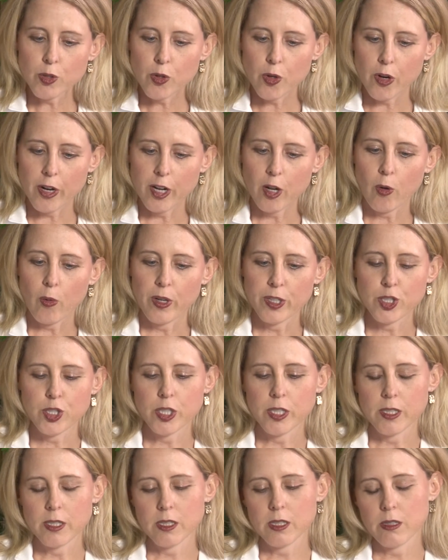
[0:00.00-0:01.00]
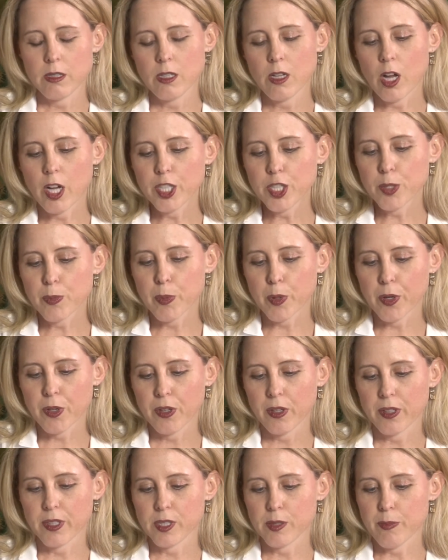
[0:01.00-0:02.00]
are great questions.
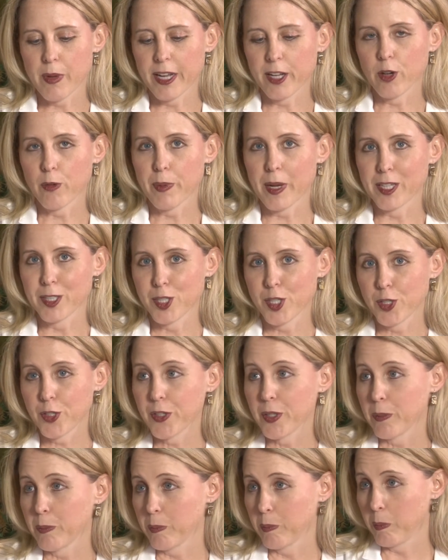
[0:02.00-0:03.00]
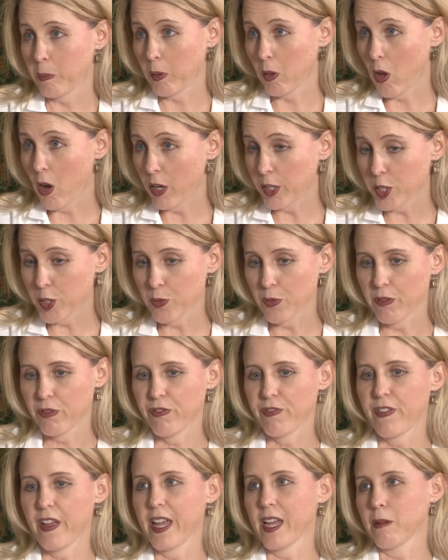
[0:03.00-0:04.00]
Non-tuberculous mycobacterium belong to a
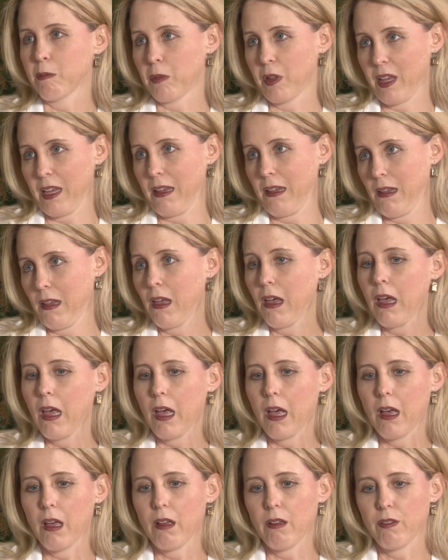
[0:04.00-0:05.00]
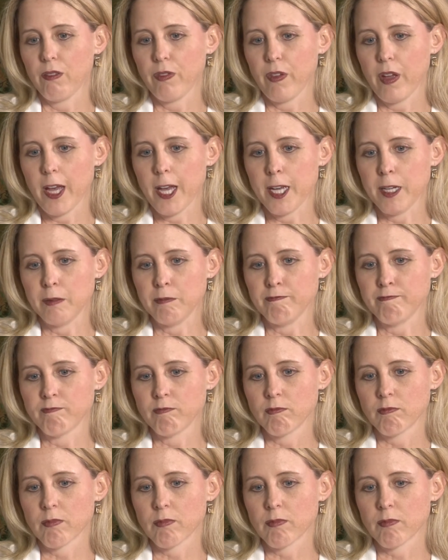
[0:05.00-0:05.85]
family of, um,